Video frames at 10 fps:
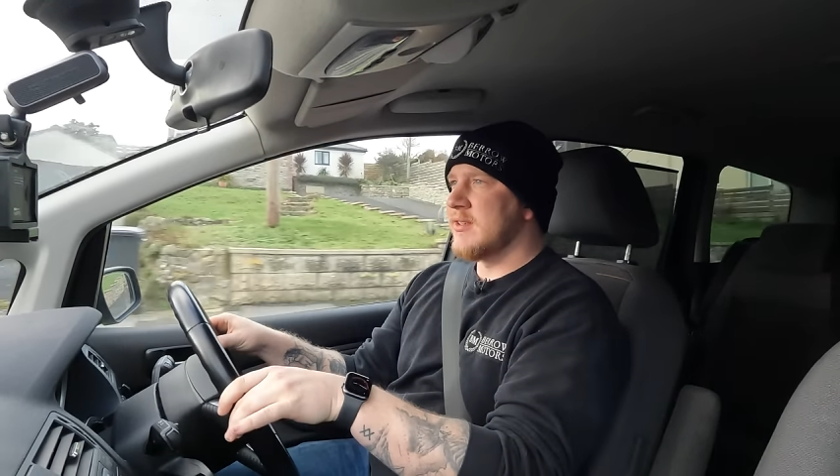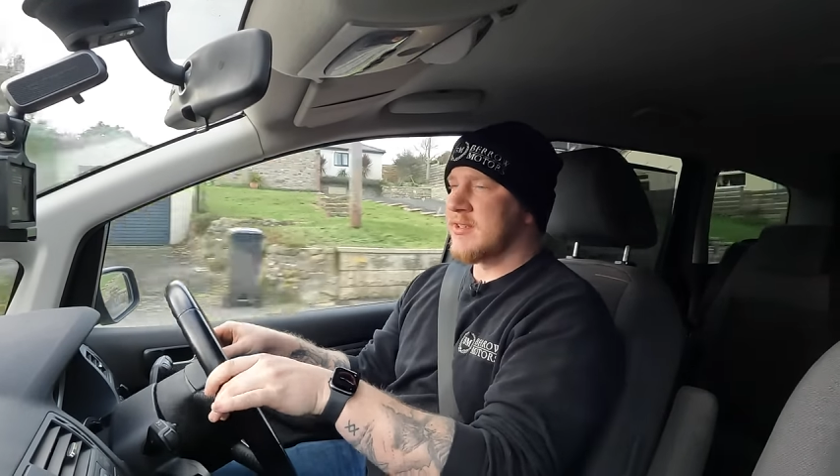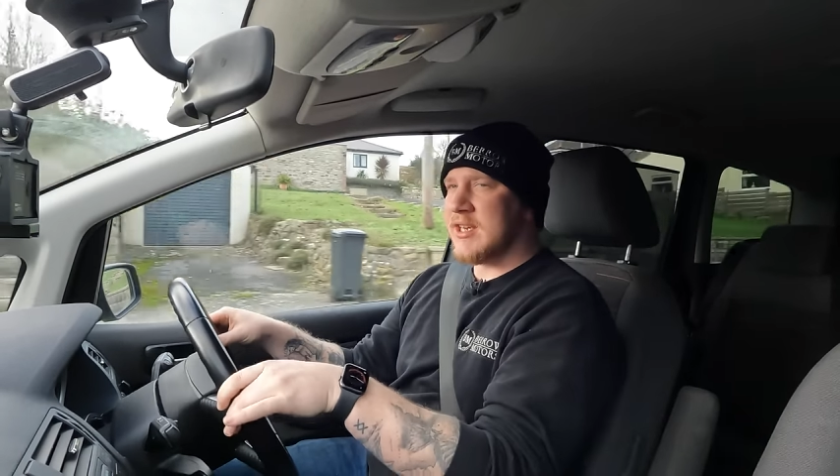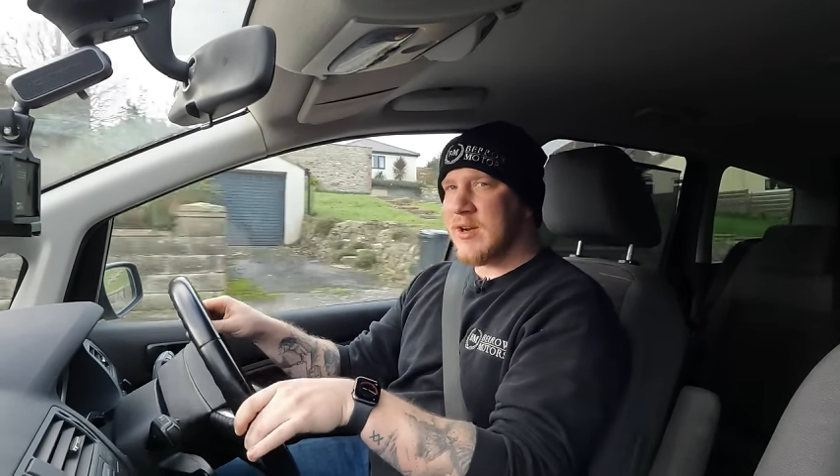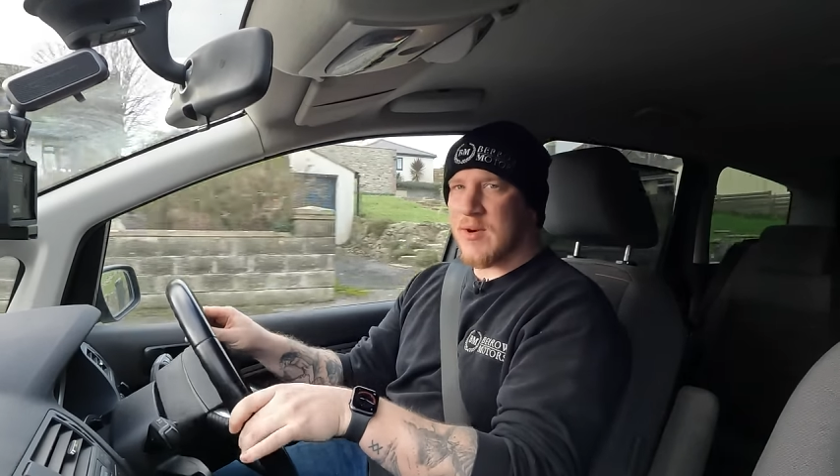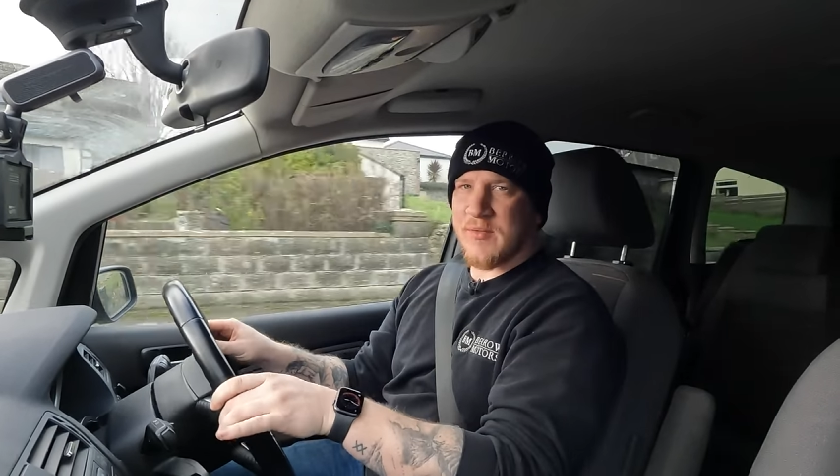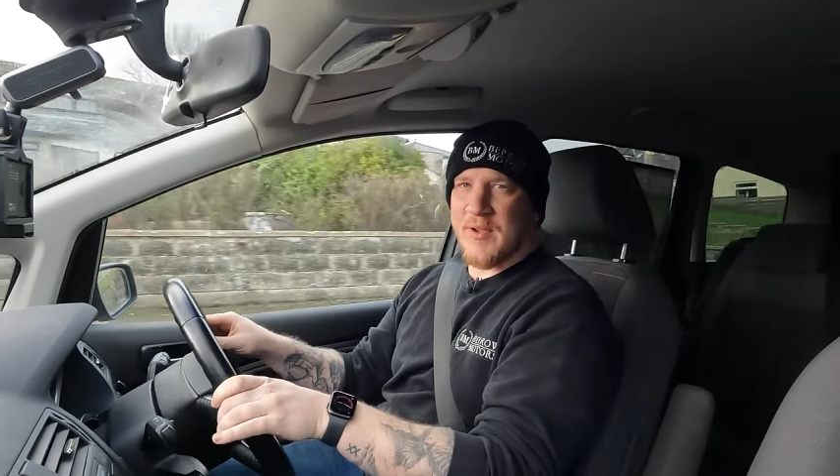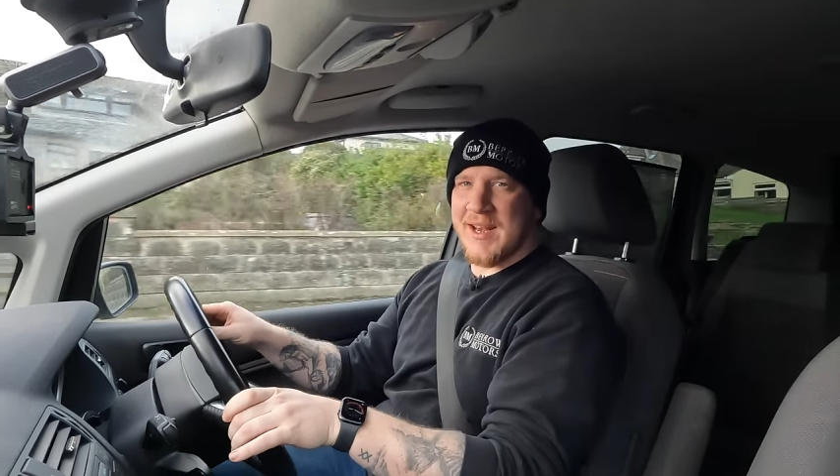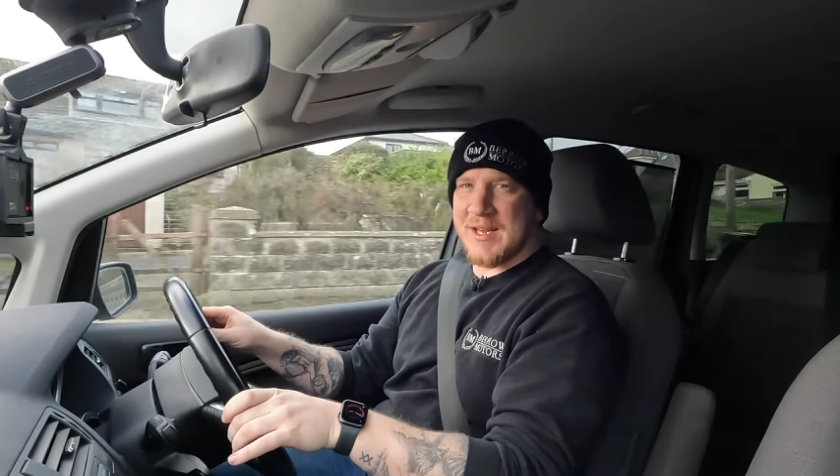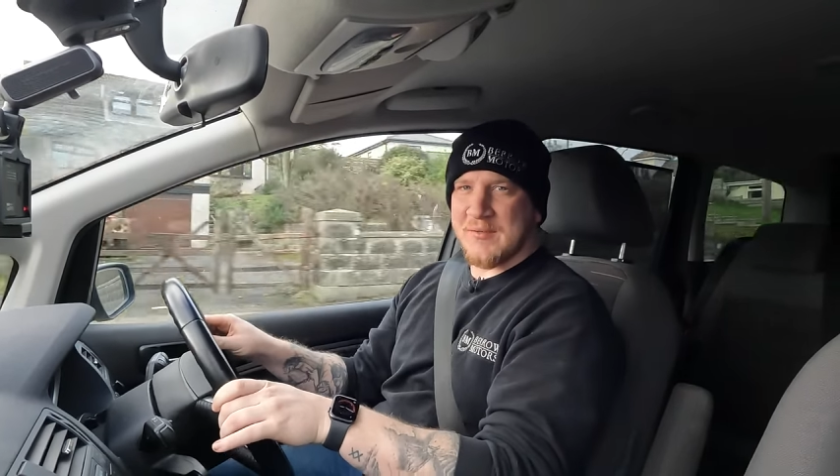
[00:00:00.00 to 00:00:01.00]
zero
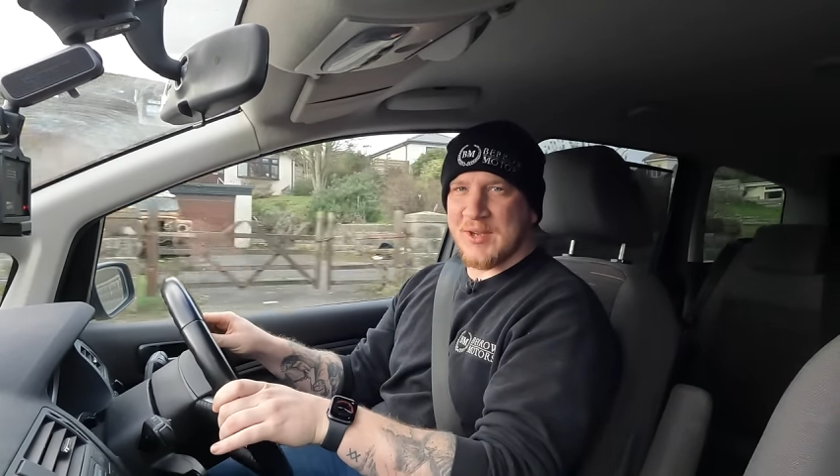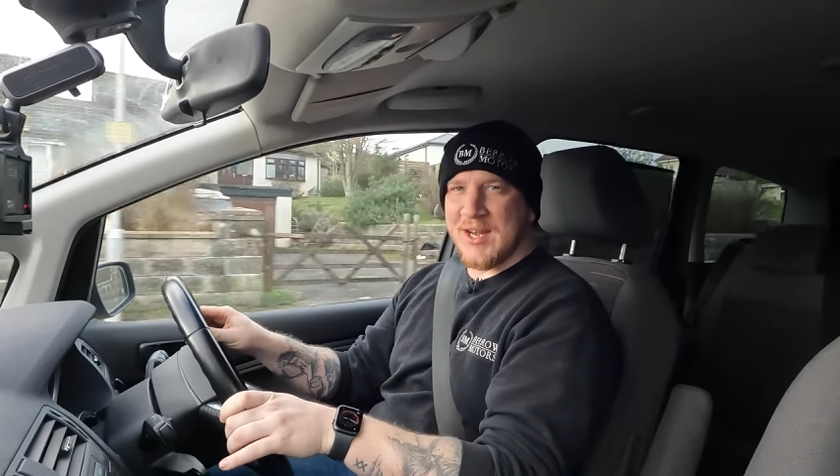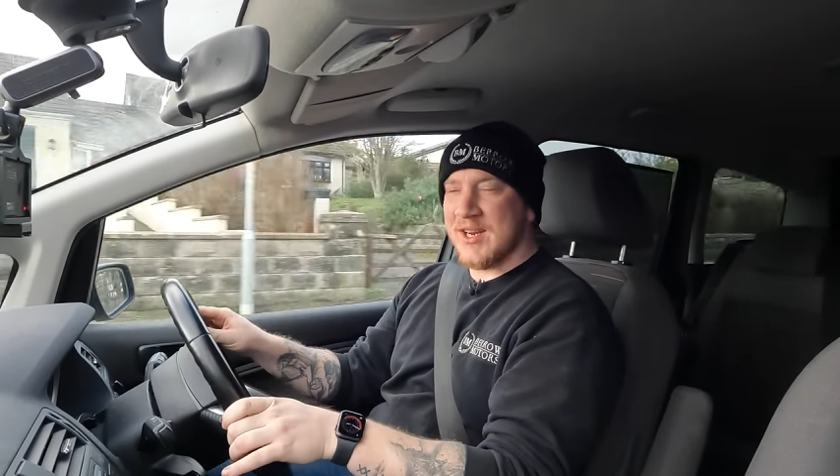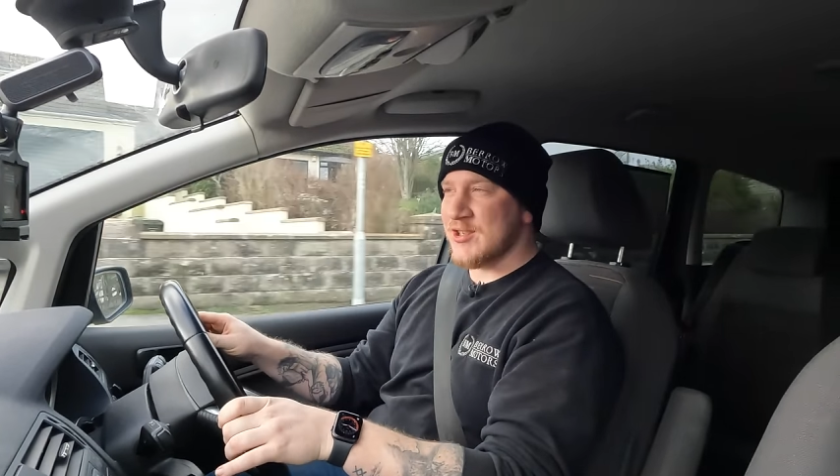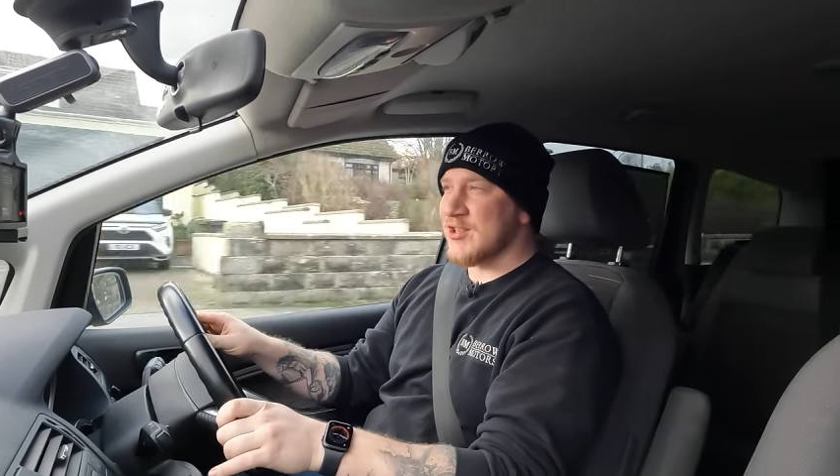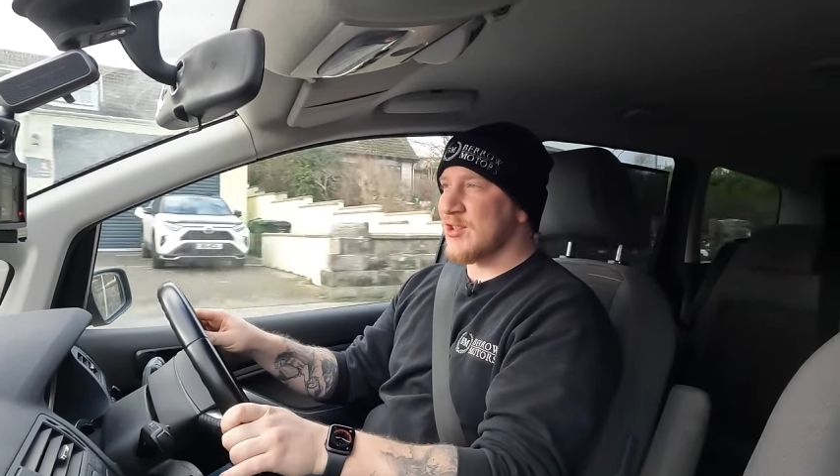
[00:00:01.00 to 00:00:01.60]
feeling of connection